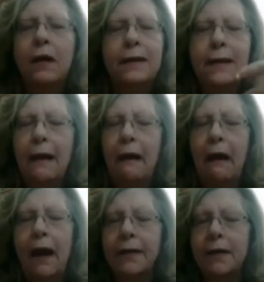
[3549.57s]
yeah,
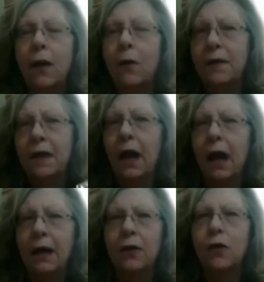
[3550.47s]
I'd go with the
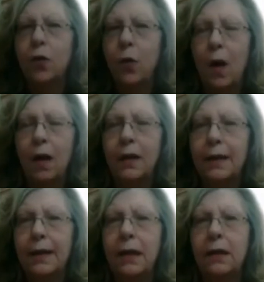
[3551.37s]
higher
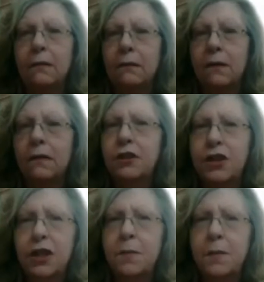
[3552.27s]
quality
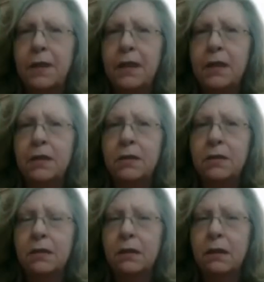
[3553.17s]
cheap beads,